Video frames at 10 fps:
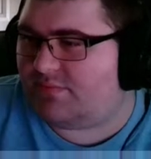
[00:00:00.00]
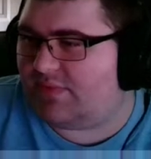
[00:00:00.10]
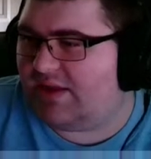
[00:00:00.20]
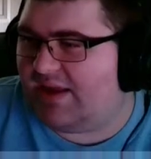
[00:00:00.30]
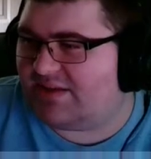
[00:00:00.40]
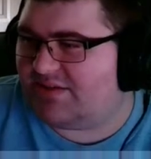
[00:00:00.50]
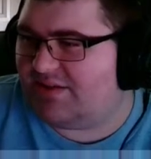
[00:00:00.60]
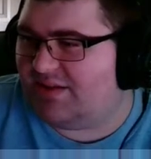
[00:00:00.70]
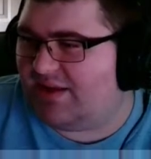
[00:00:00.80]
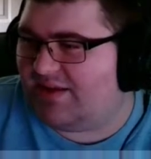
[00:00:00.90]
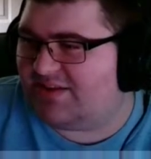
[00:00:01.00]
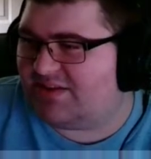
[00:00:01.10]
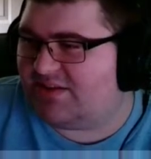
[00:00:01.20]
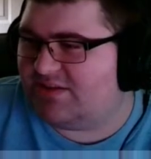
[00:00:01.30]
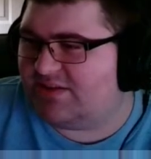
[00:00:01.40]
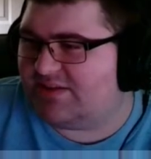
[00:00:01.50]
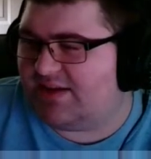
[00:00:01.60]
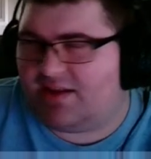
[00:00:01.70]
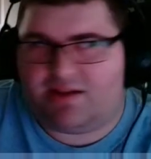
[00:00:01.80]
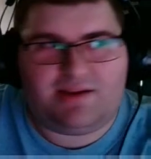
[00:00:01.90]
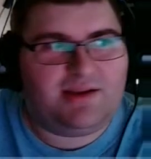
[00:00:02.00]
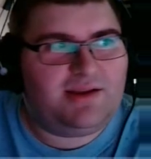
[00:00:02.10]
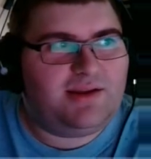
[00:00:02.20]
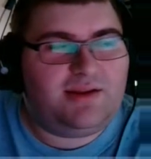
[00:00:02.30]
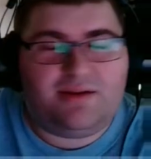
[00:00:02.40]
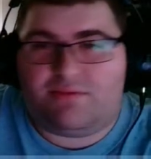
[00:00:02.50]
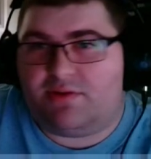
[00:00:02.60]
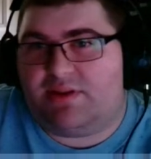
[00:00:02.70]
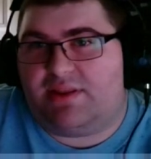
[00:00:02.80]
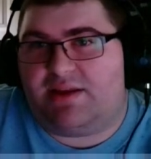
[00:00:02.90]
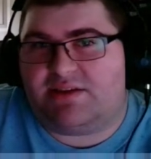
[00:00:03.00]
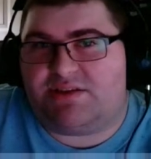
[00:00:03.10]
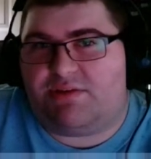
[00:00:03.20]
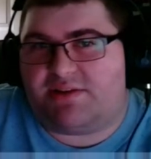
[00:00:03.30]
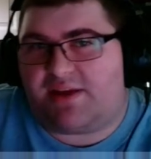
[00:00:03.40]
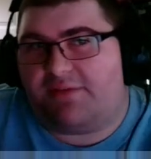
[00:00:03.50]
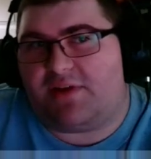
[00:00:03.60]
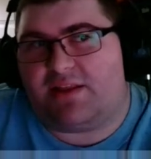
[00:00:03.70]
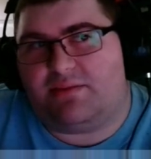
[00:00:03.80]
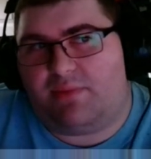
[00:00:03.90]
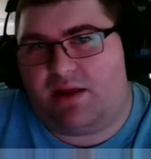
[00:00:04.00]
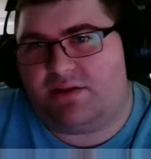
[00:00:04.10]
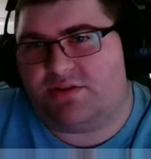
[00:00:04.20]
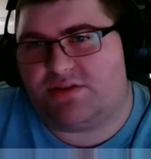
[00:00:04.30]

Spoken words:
Cancel the light, just use Excel. Well, the thing is, too, I've got the monitors